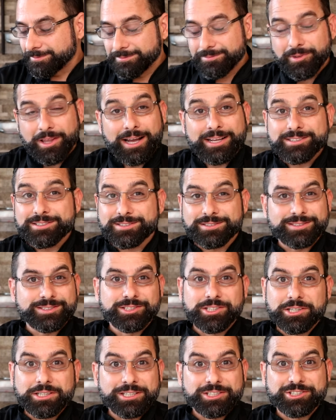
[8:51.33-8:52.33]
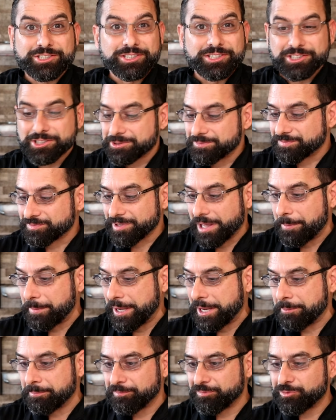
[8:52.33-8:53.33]
That's delicious. I
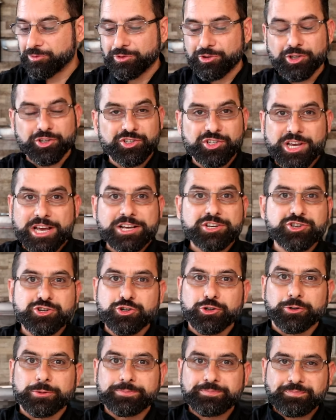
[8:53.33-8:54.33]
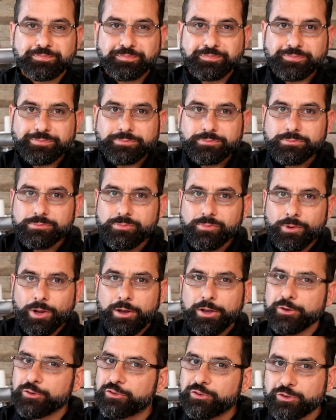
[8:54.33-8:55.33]
mean, the texture
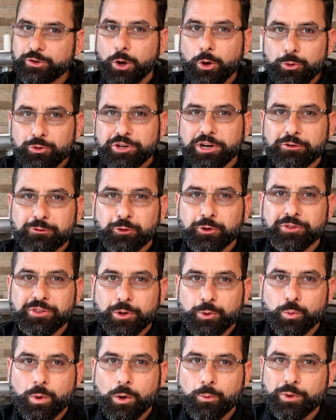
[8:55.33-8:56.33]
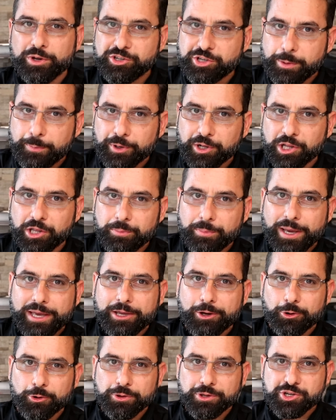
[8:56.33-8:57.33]
is so different than what we typically
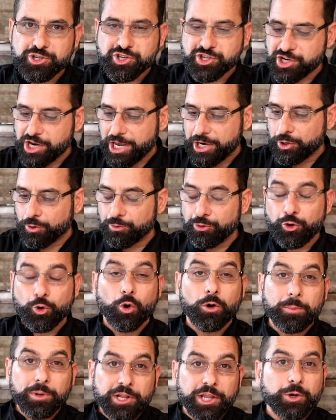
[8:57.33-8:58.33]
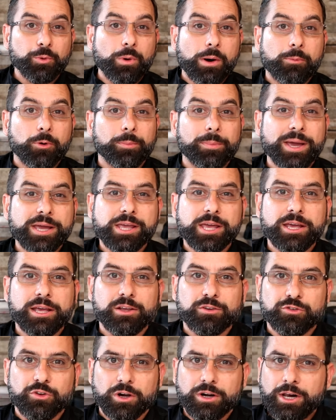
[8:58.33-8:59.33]
make here on this channel. Normally, what we're making
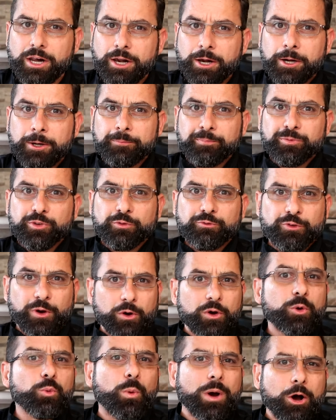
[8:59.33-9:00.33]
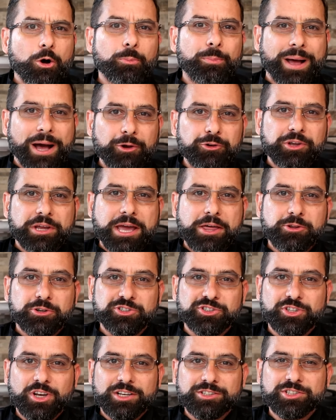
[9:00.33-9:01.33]
is a very well bound together
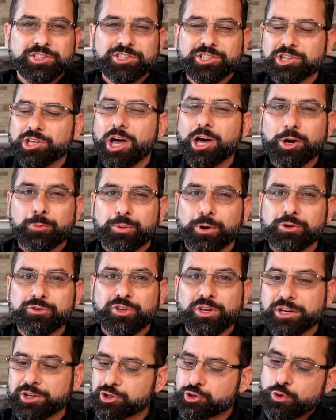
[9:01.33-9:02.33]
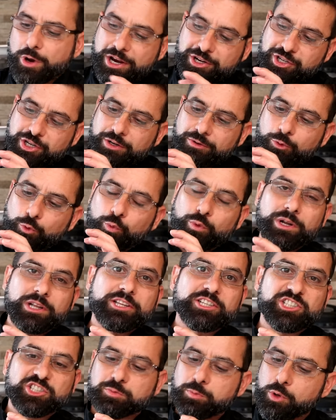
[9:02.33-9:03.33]
sausage, a lot of protein extraction,
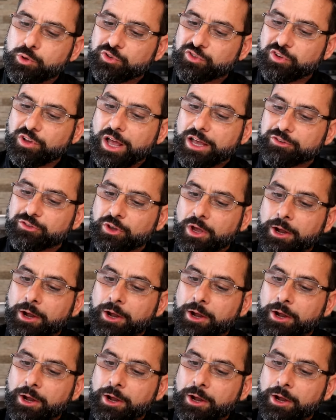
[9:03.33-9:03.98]
really smooth slice.